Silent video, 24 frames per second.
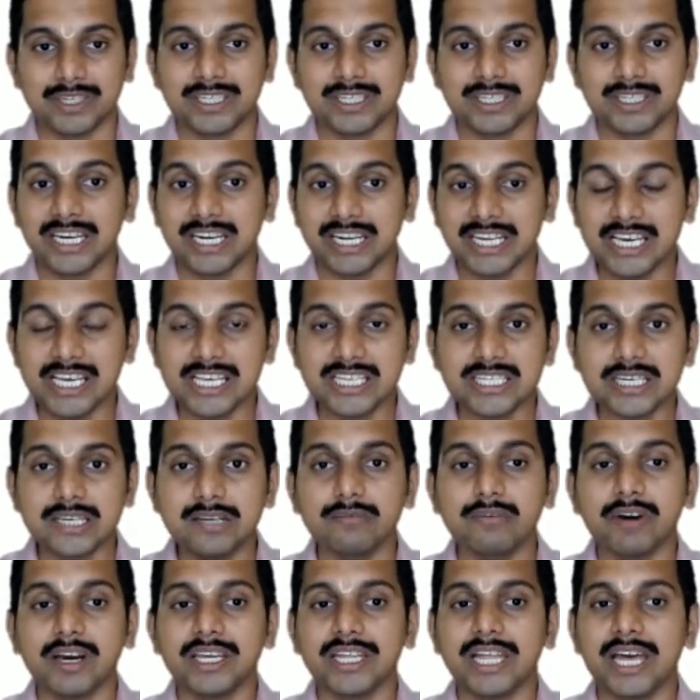The reason
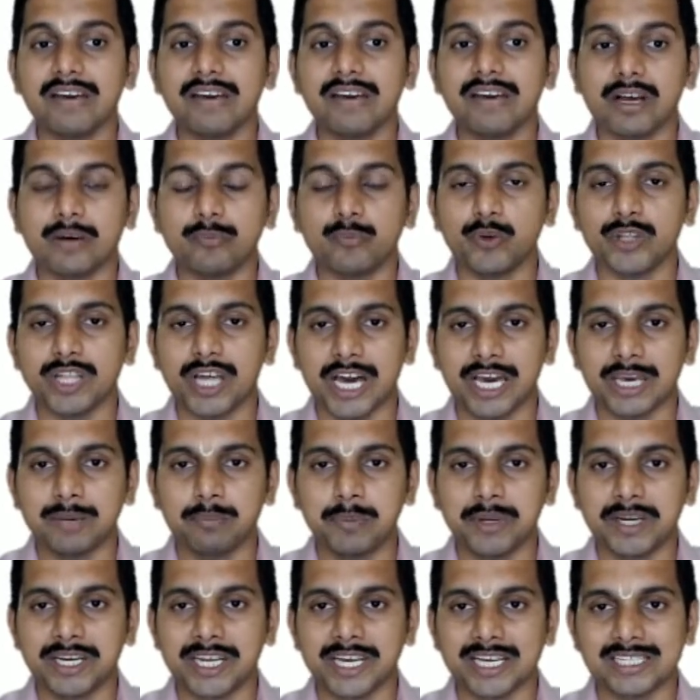why they have come with
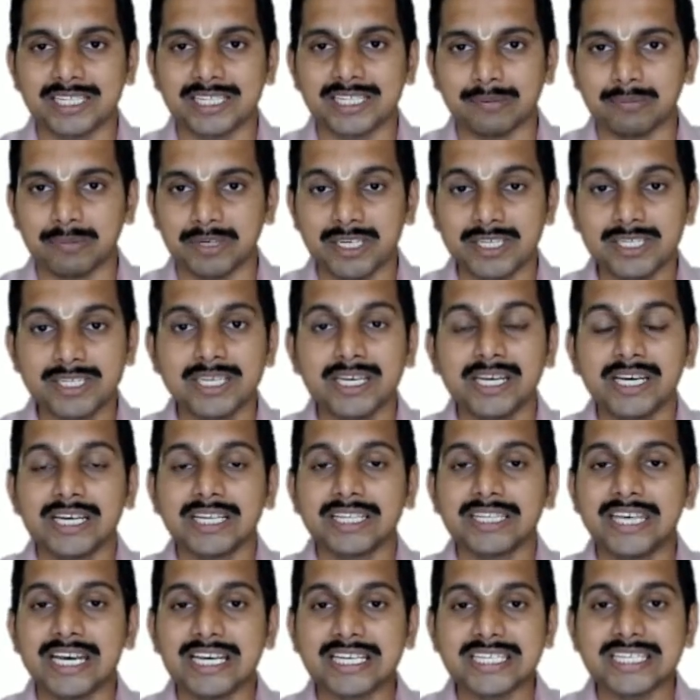IPATE exam is
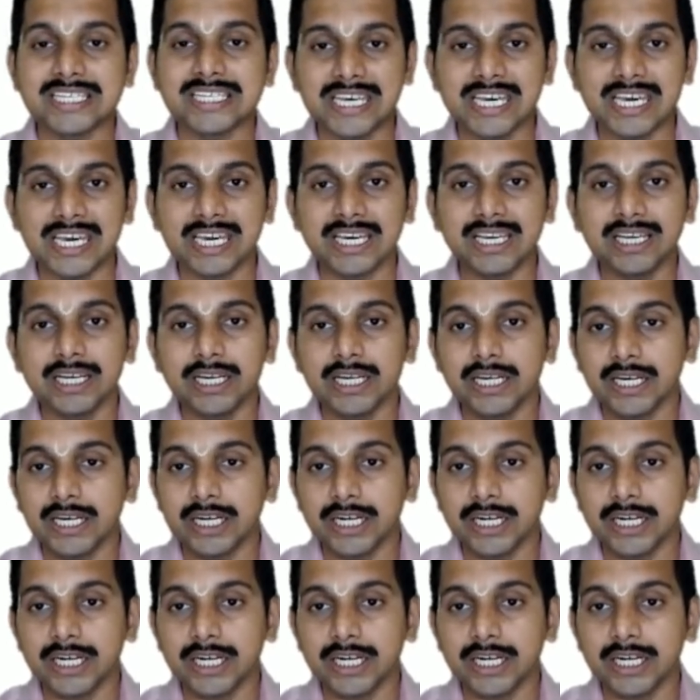they are seeing